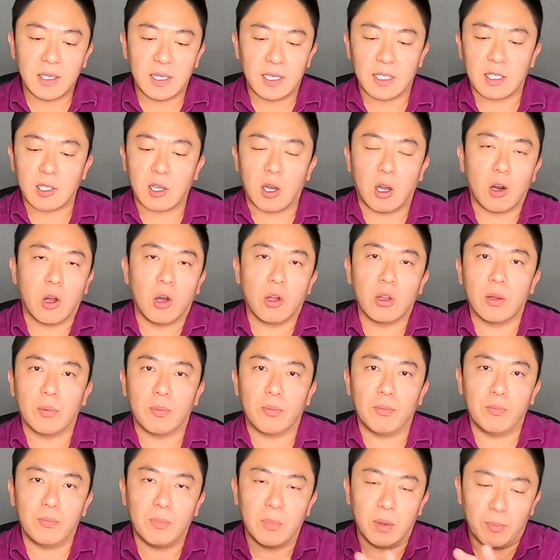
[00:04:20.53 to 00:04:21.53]
and it's got
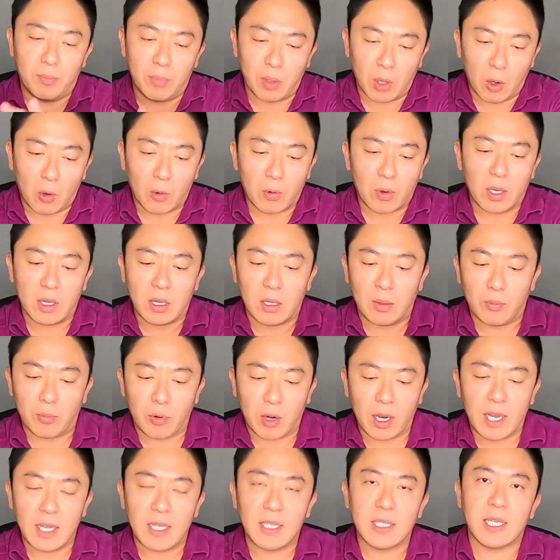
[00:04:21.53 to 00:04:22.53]
all the blower and the
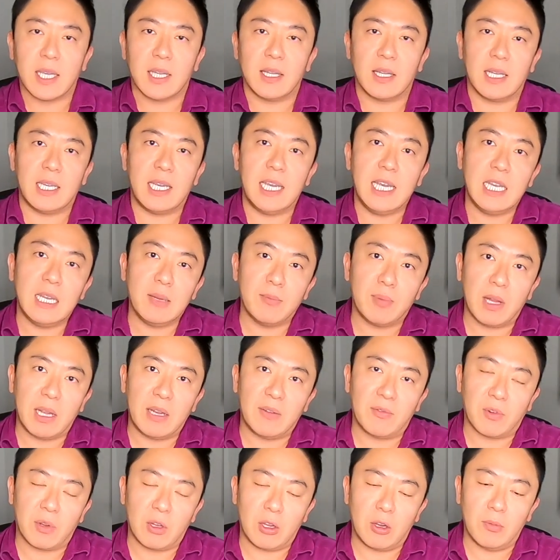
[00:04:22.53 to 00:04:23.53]
brains and the heating
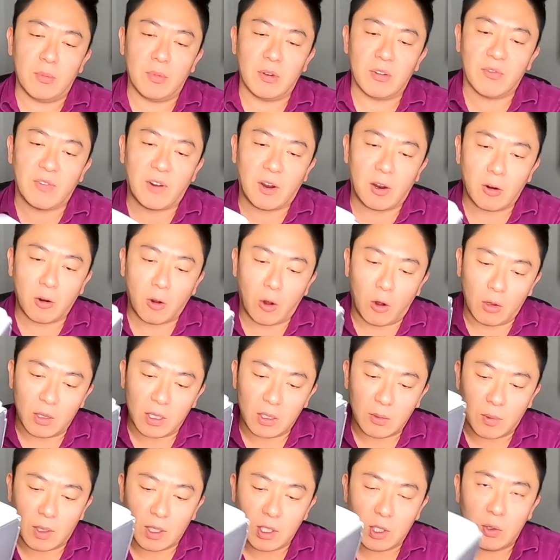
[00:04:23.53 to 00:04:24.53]
plate for the humidifier all
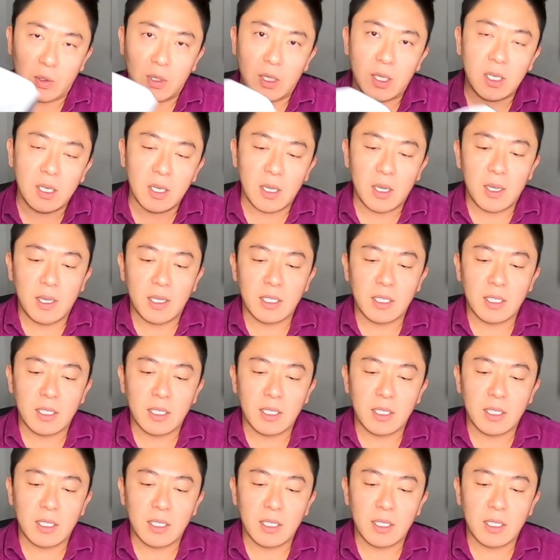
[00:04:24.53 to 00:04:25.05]
in one unit.